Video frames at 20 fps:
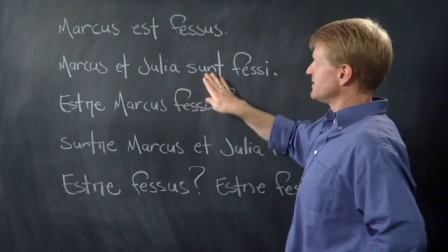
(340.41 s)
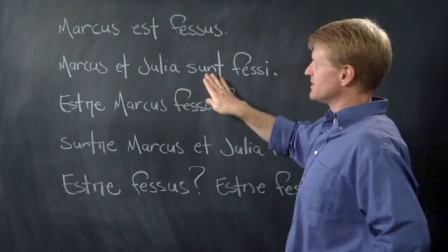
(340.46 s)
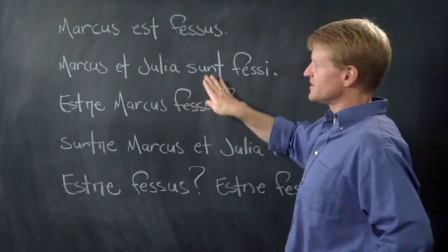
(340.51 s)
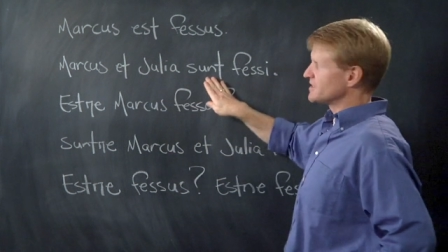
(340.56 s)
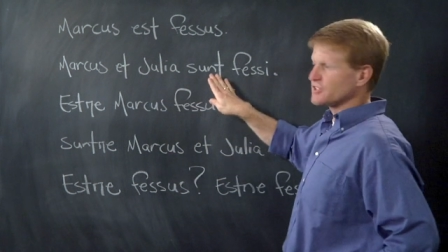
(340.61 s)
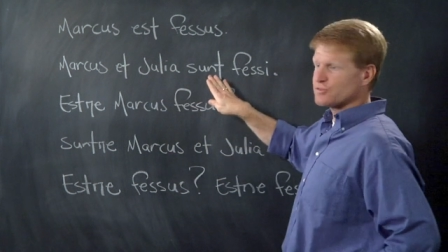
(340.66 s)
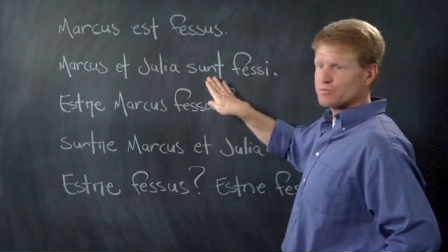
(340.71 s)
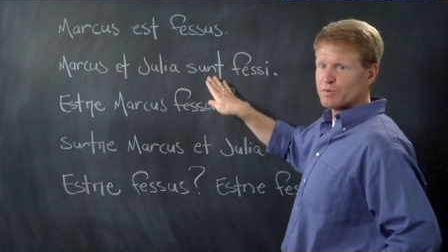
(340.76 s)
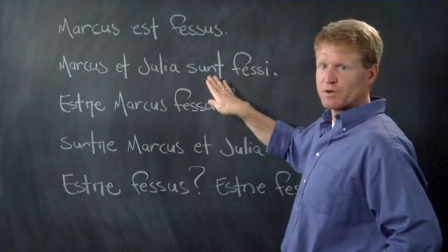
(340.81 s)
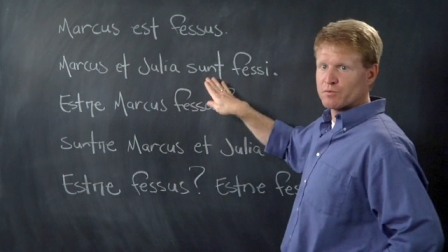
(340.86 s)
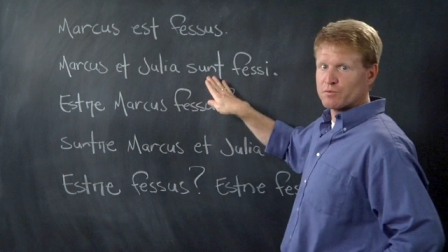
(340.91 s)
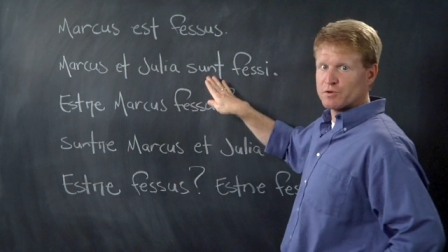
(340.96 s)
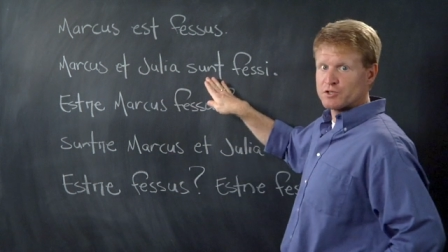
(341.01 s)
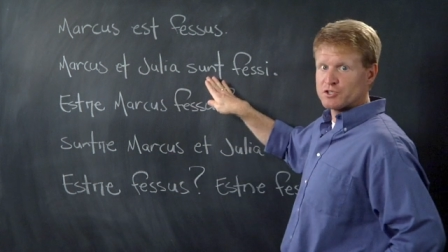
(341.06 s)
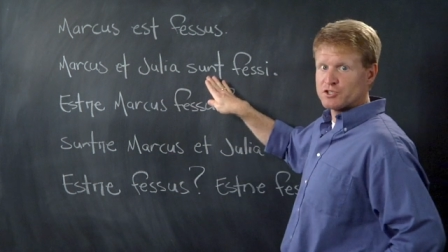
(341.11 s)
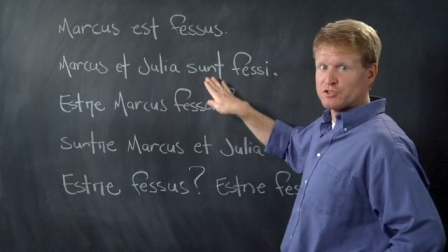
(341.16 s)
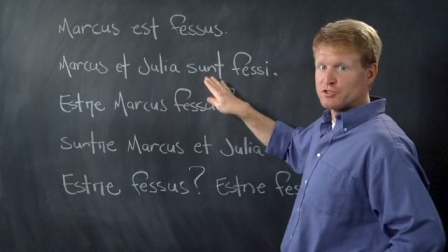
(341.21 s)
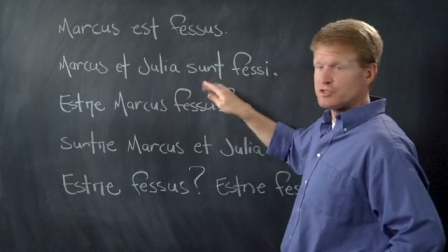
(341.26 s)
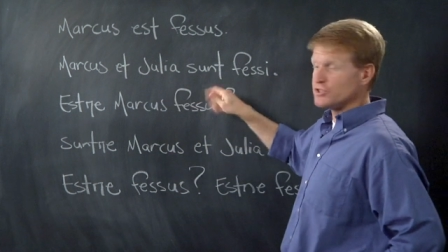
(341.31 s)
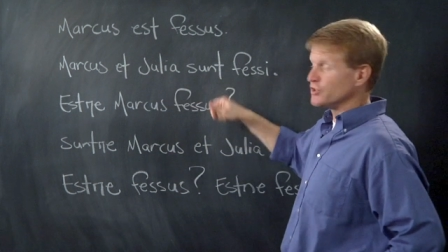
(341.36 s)
This is what I
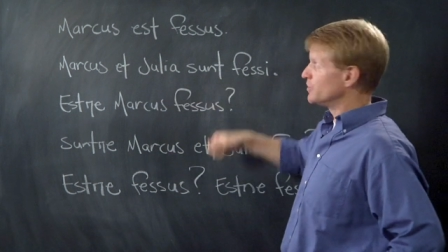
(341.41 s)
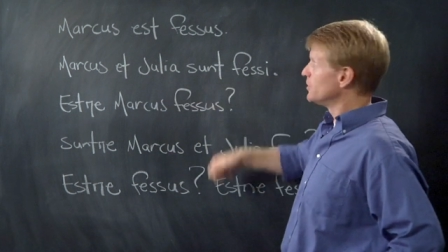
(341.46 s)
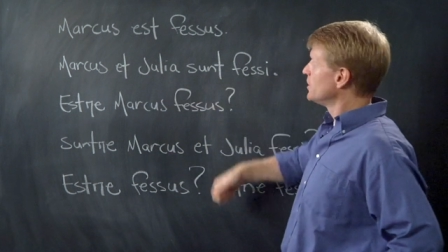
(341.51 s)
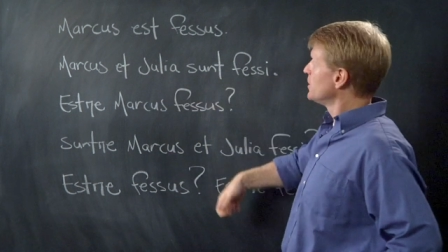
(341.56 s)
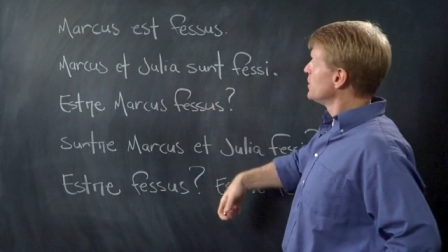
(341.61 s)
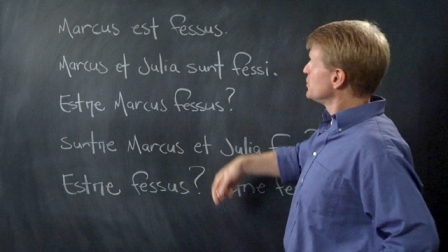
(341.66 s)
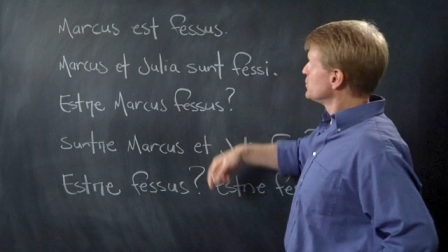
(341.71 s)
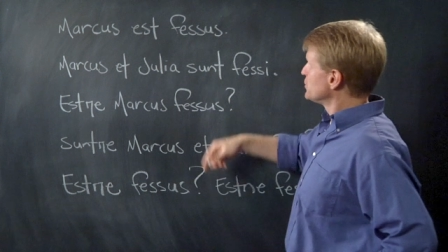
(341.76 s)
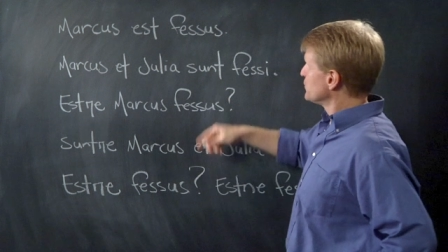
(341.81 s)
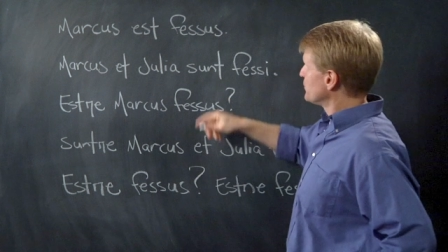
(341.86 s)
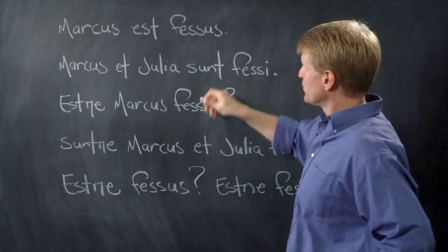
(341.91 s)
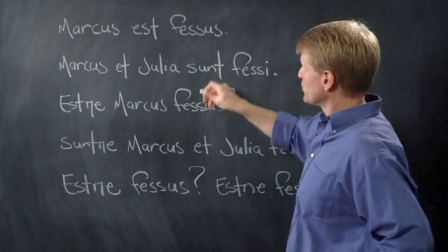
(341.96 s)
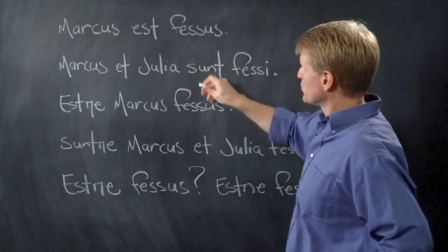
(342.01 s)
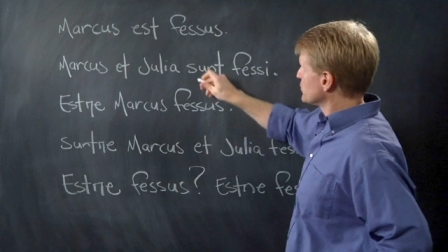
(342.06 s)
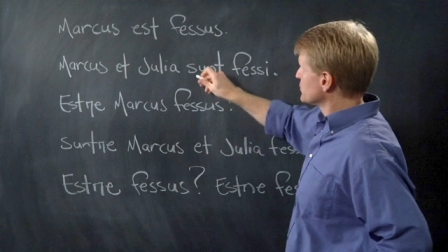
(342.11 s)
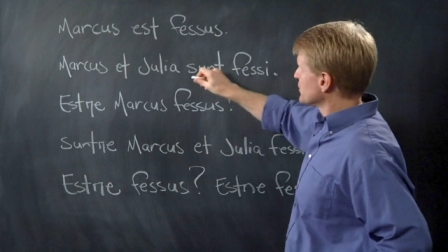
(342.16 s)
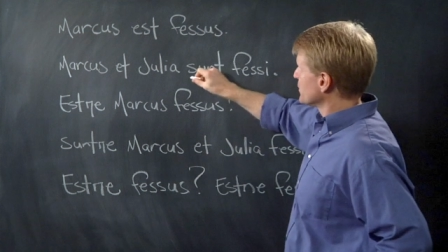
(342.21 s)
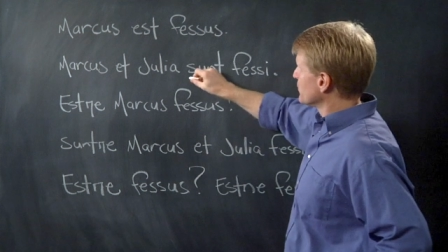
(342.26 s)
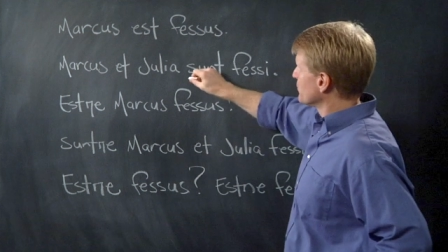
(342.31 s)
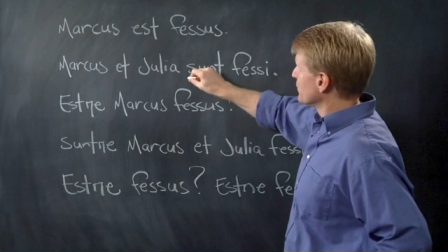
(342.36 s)
want you to, to
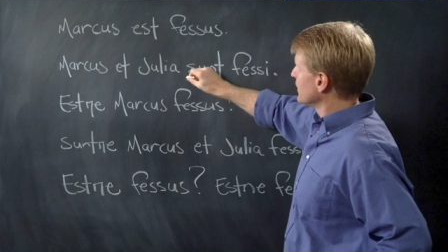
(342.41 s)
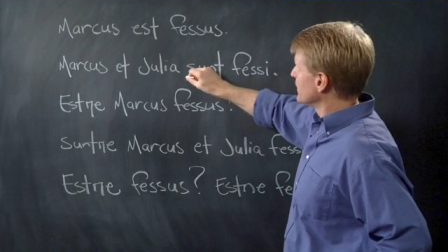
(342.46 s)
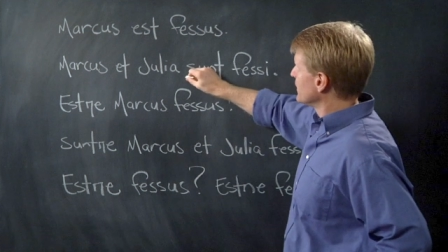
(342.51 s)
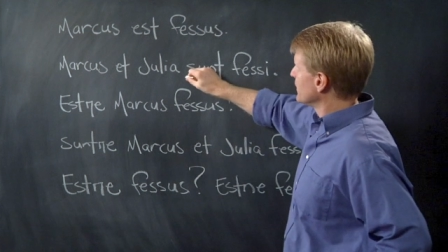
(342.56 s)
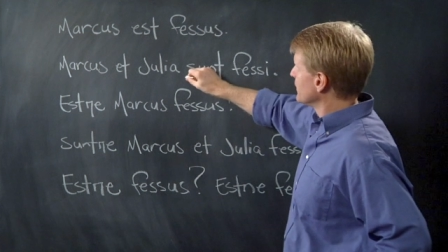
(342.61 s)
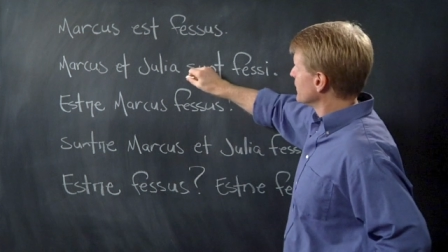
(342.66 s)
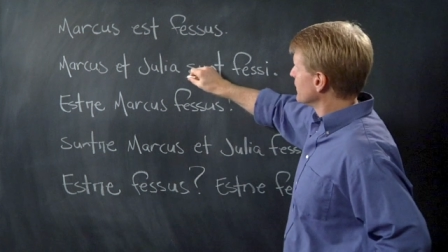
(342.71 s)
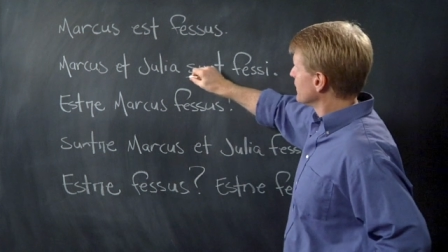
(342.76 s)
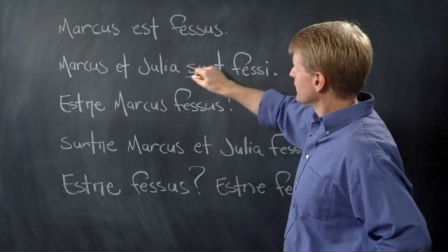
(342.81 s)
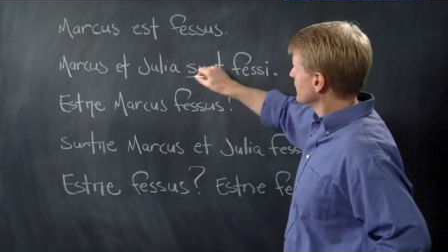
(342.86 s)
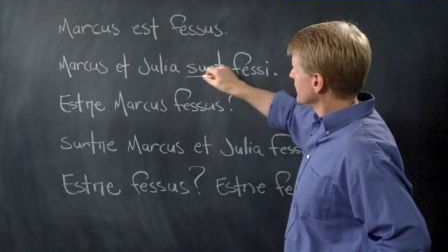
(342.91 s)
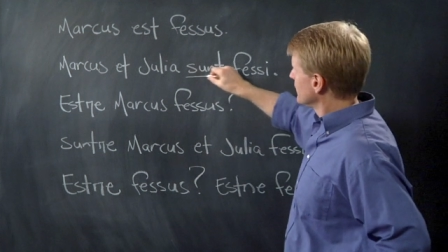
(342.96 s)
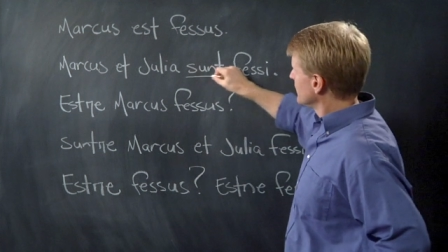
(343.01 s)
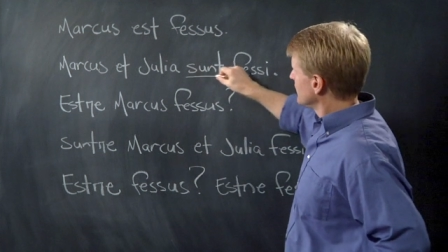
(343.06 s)
focus on right here.